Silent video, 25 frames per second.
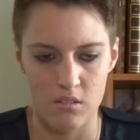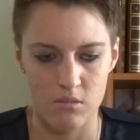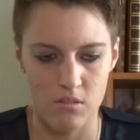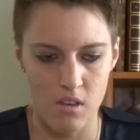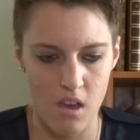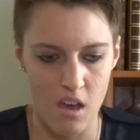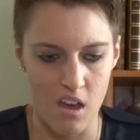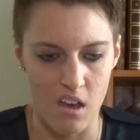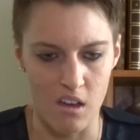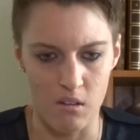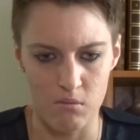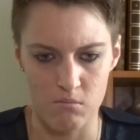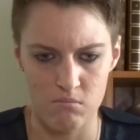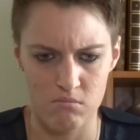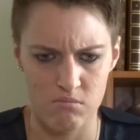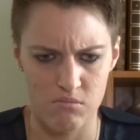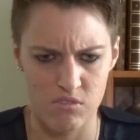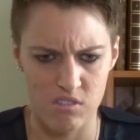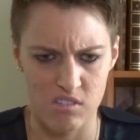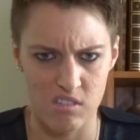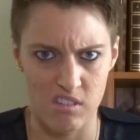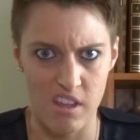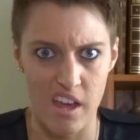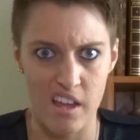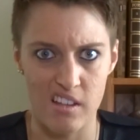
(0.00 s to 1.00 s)
Yeah,
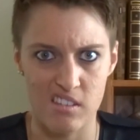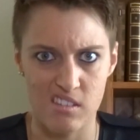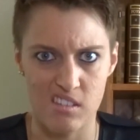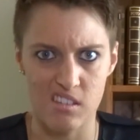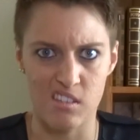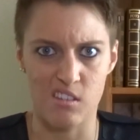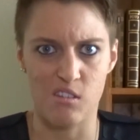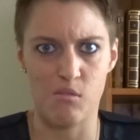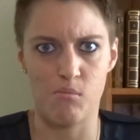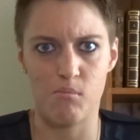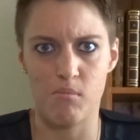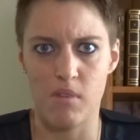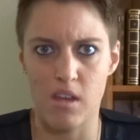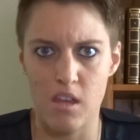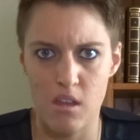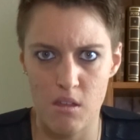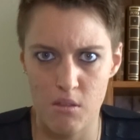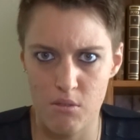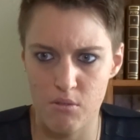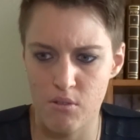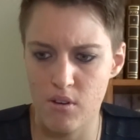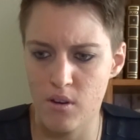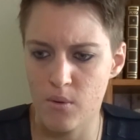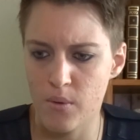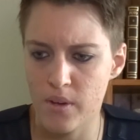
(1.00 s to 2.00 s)
so that's it, me
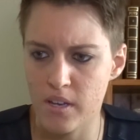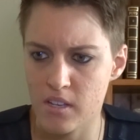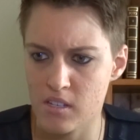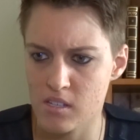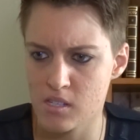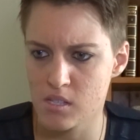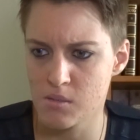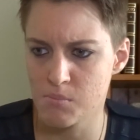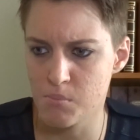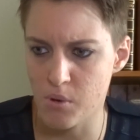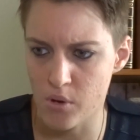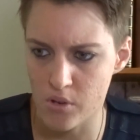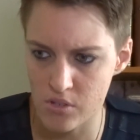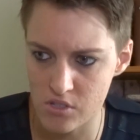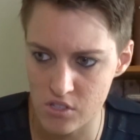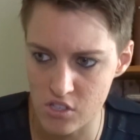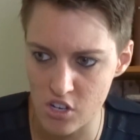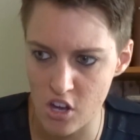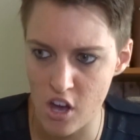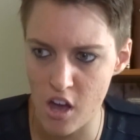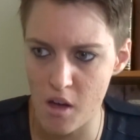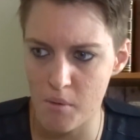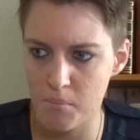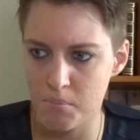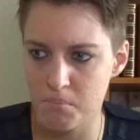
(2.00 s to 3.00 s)
3 weeks
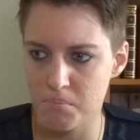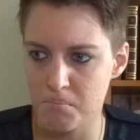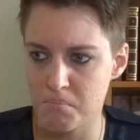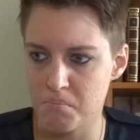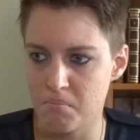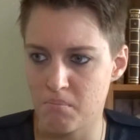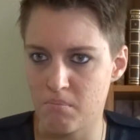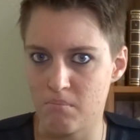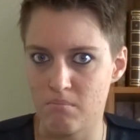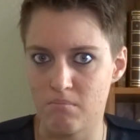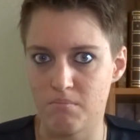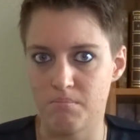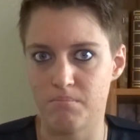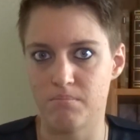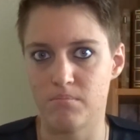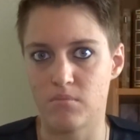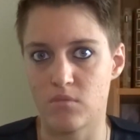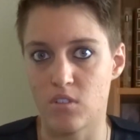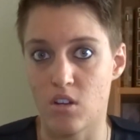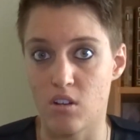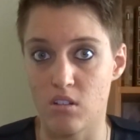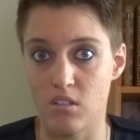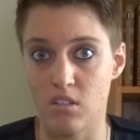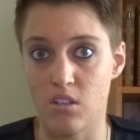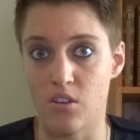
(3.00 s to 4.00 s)
post-op.
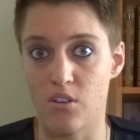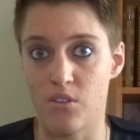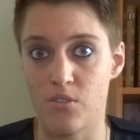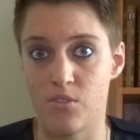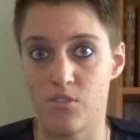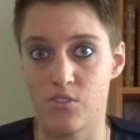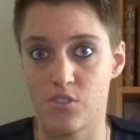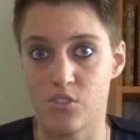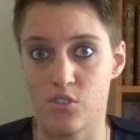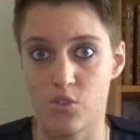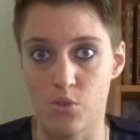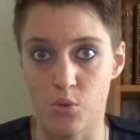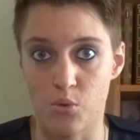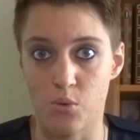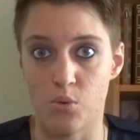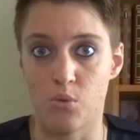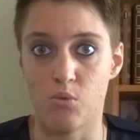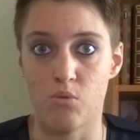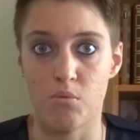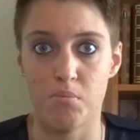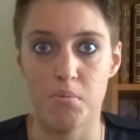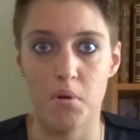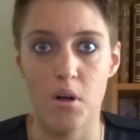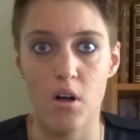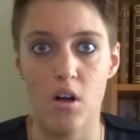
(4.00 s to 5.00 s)
Not loads to
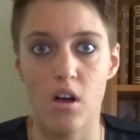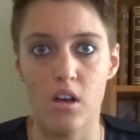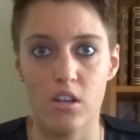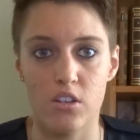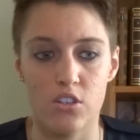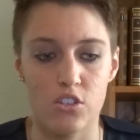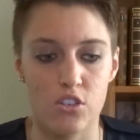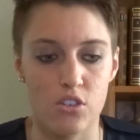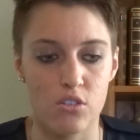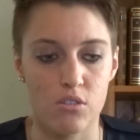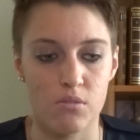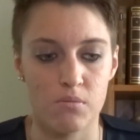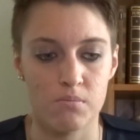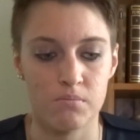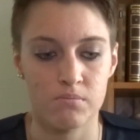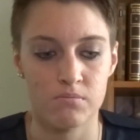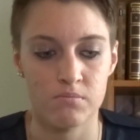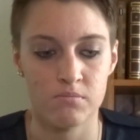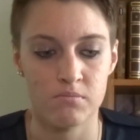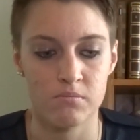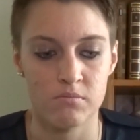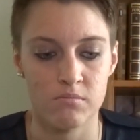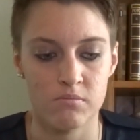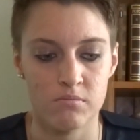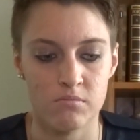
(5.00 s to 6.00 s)
report.
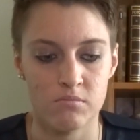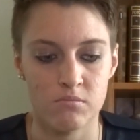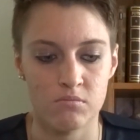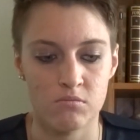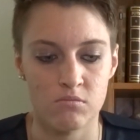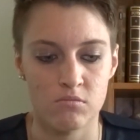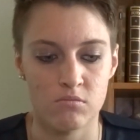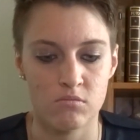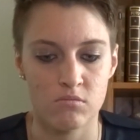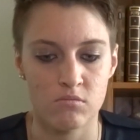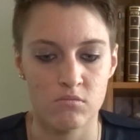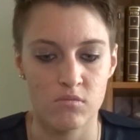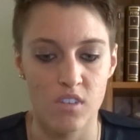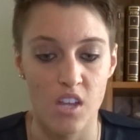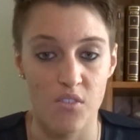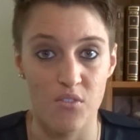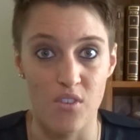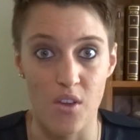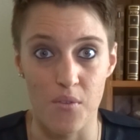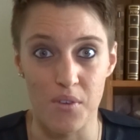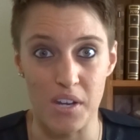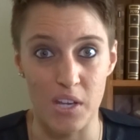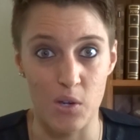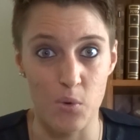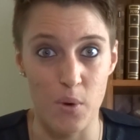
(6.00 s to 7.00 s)
If
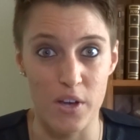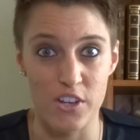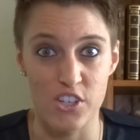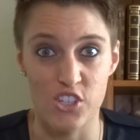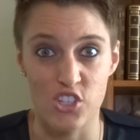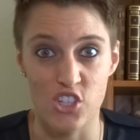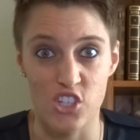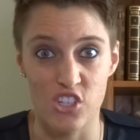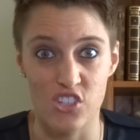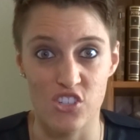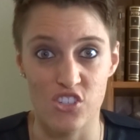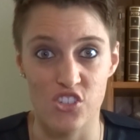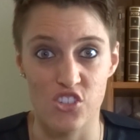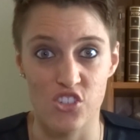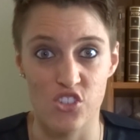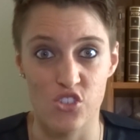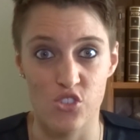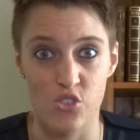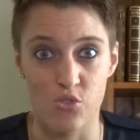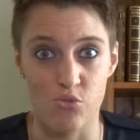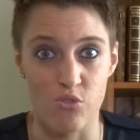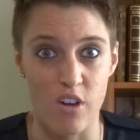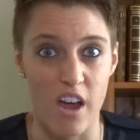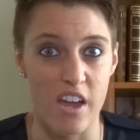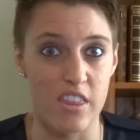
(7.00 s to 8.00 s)
you have any
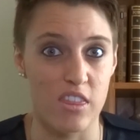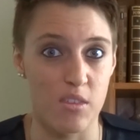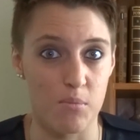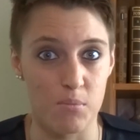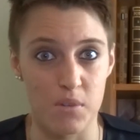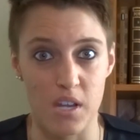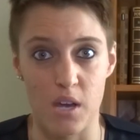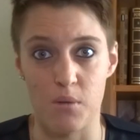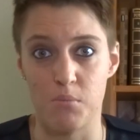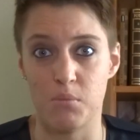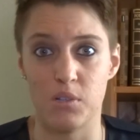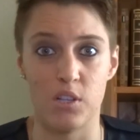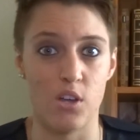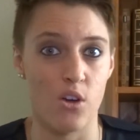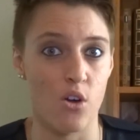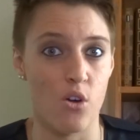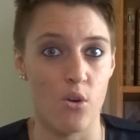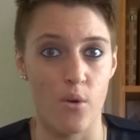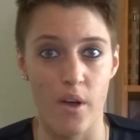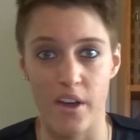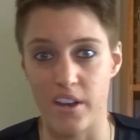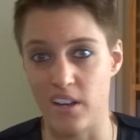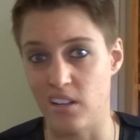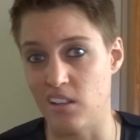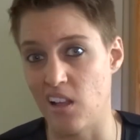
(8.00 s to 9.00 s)
questions, write them down below
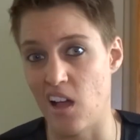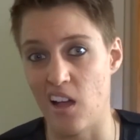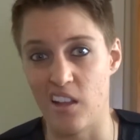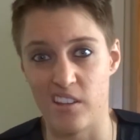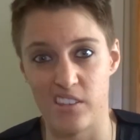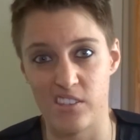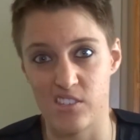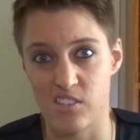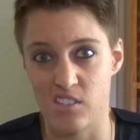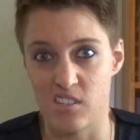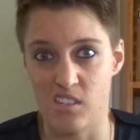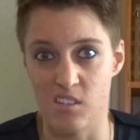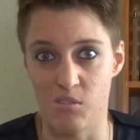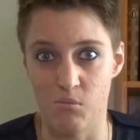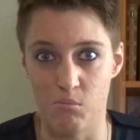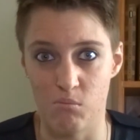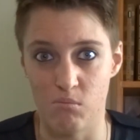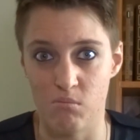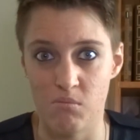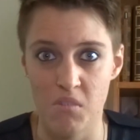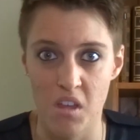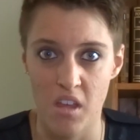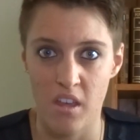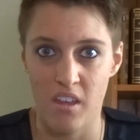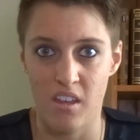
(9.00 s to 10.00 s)
and I'll answer
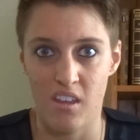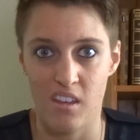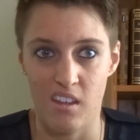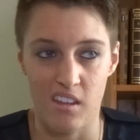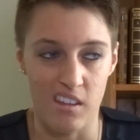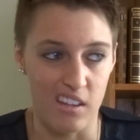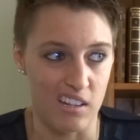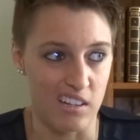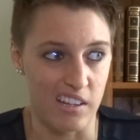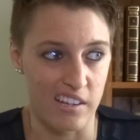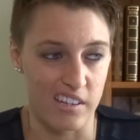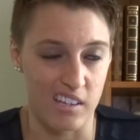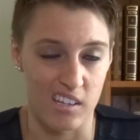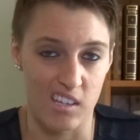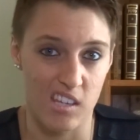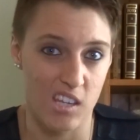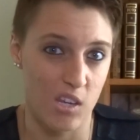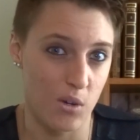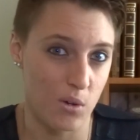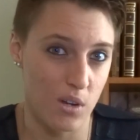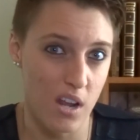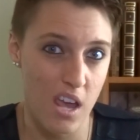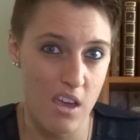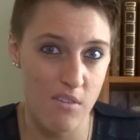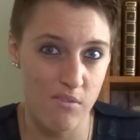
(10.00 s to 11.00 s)
them in like a
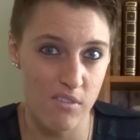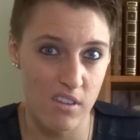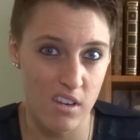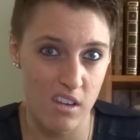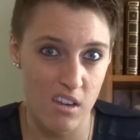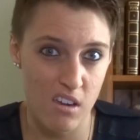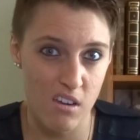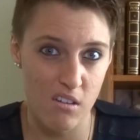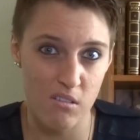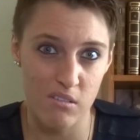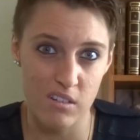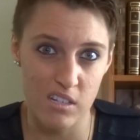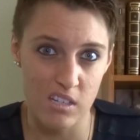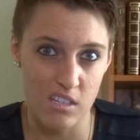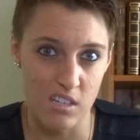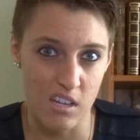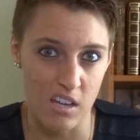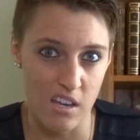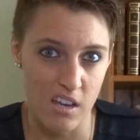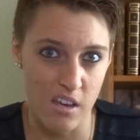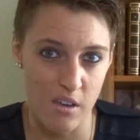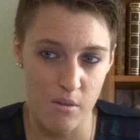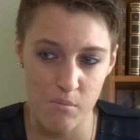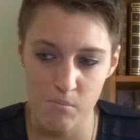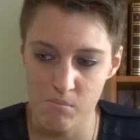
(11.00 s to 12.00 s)
Q&A video one
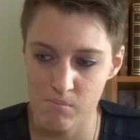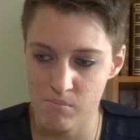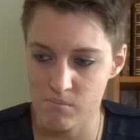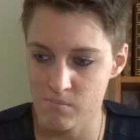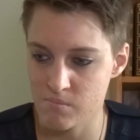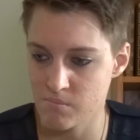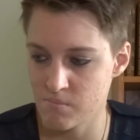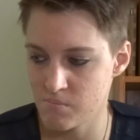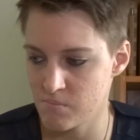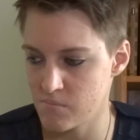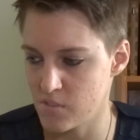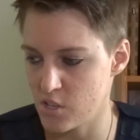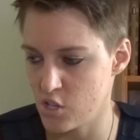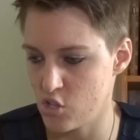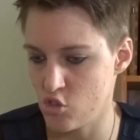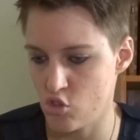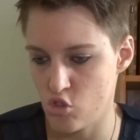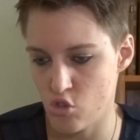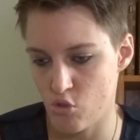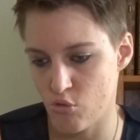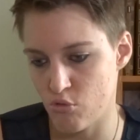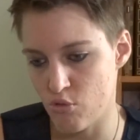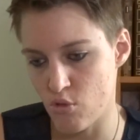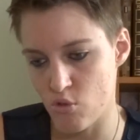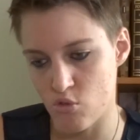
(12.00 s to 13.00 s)
time in
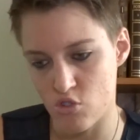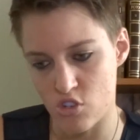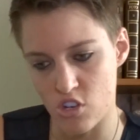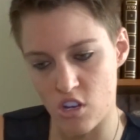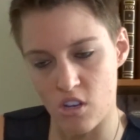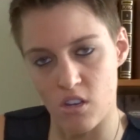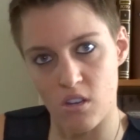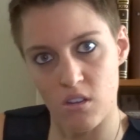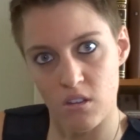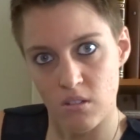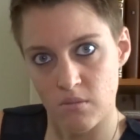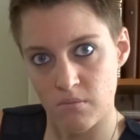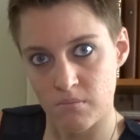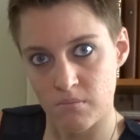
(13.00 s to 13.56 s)
the future.